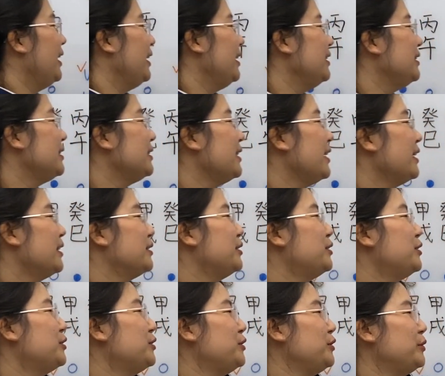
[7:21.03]
It's just like a
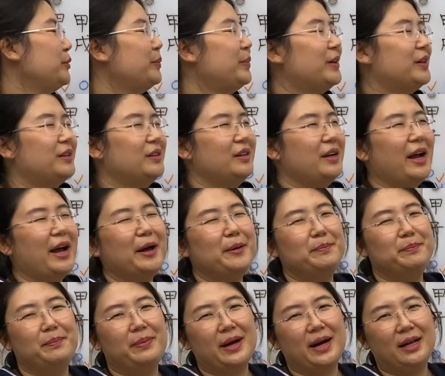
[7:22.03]
super
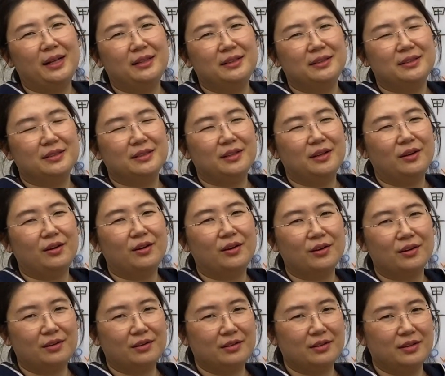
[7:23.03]
unbalanced
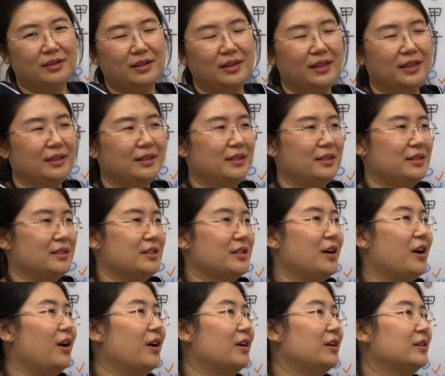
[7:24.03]
Earth in this
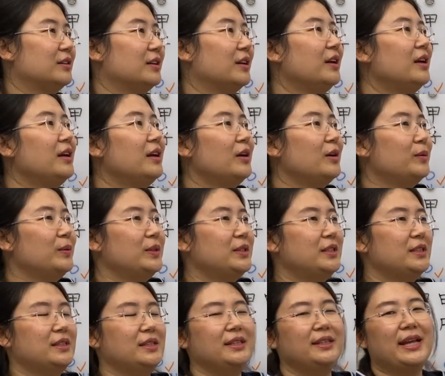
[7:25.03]
chart, which
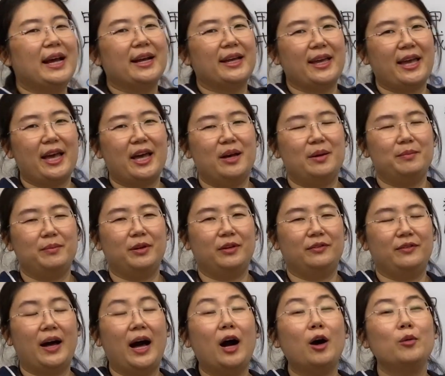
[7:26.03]
is in that camp of
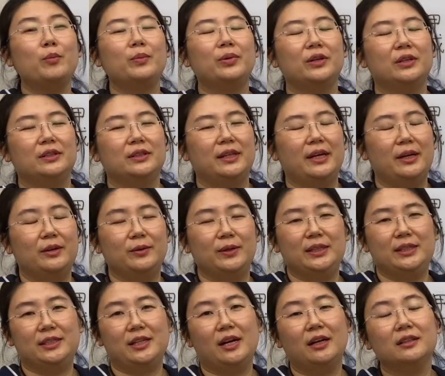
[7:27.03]
output and
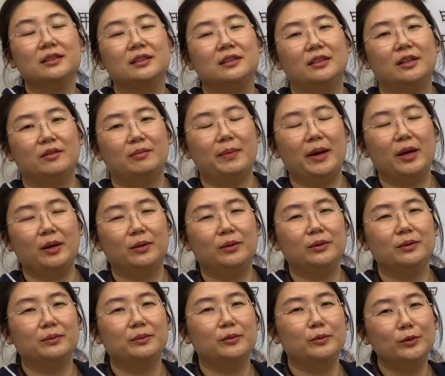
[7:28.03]
reduction of my
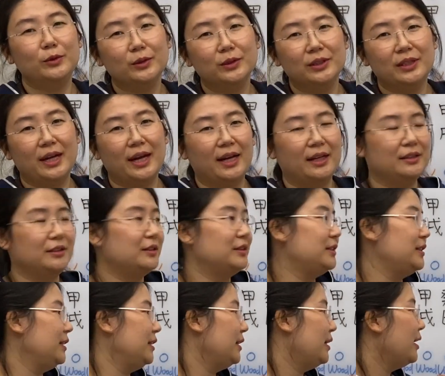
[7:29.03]
own wood
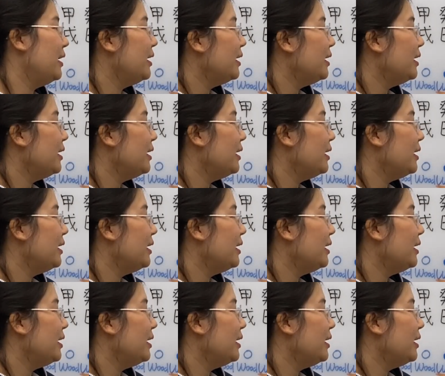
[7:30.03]
energy.